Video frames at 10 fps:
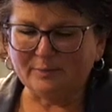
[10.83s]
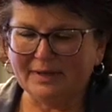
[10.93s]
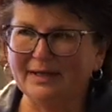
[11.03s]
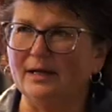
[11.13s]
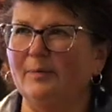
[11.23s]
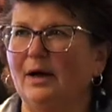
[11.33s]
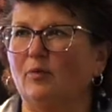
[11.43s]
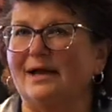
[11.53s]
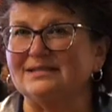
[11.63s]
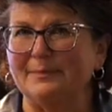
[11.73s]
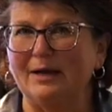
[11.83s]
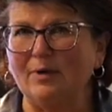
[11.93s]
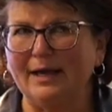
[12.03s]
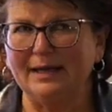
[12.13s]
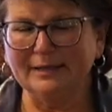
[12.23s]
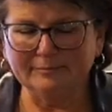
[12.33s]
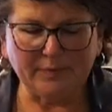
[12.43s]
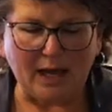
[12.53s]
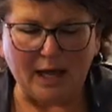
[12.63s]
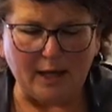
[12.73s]
bit about resume writing
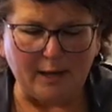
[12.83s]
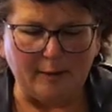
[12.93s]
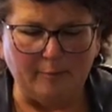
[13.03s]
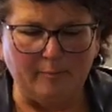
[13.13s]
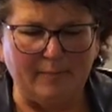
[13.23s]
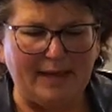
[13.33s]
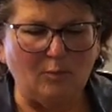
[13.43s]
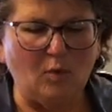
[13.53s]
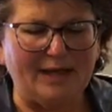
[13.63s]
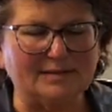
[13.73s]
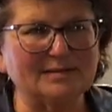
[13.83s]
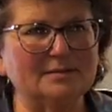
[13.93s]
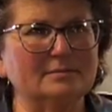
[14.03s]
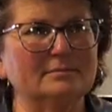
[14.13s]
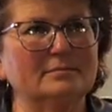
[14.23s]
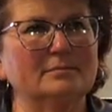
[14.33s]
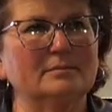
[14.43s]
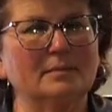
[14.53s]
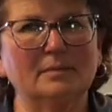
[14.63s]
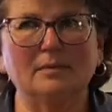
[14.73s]
um, and what
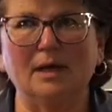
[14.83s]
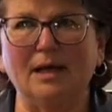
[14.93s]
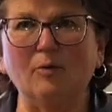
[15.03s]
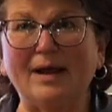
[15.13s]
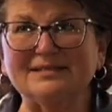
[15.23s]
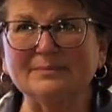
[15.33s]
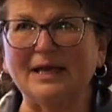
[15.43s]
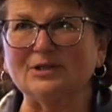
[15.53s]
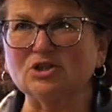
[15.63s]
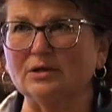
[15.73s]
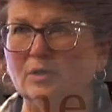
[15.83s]
a resume should